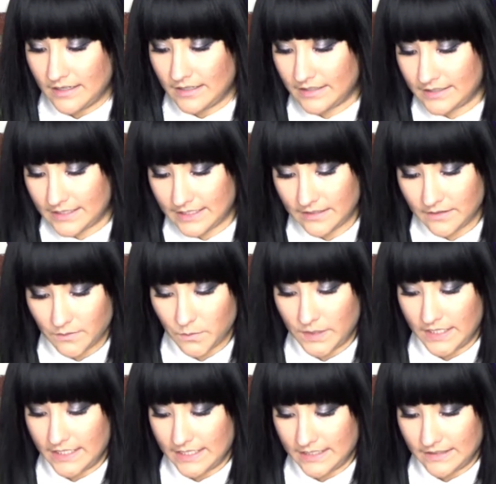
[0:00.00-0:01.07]
until
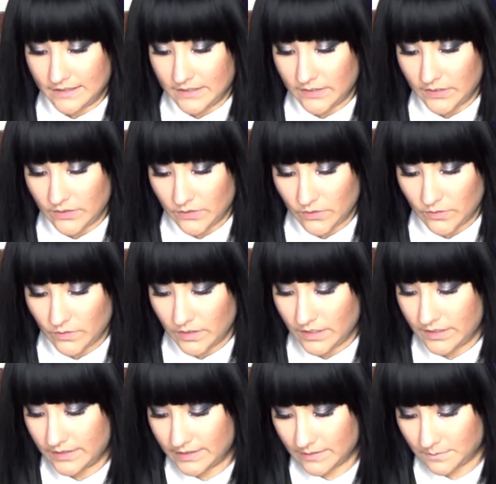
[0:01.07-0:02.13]
we get to
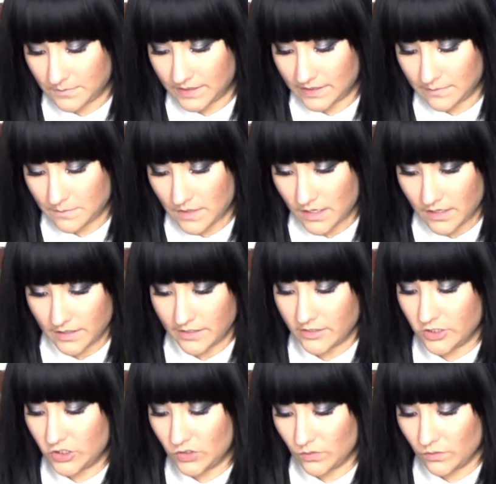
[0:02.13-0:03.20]
some smaller
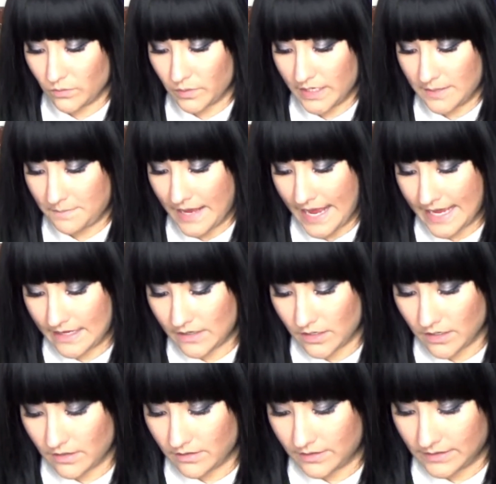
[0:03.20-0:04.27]
jewelry
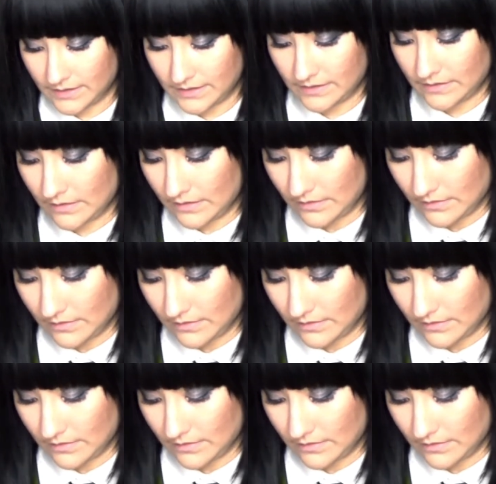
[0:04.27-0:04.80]
patterns.